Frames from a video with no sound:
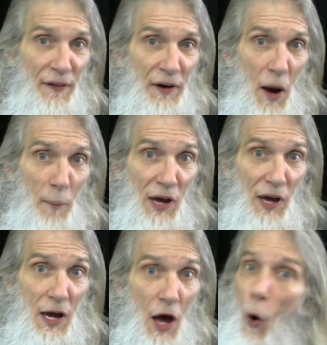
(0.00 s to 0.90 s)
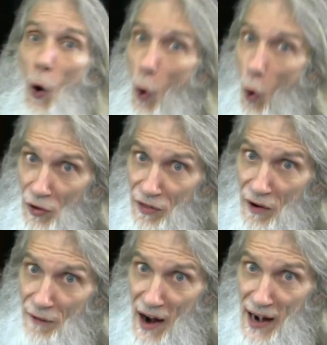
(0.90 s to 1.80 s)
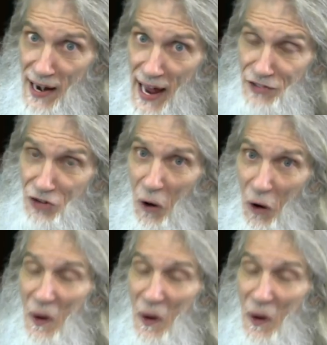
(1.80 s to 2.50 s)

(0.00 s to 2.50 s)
company or their financial.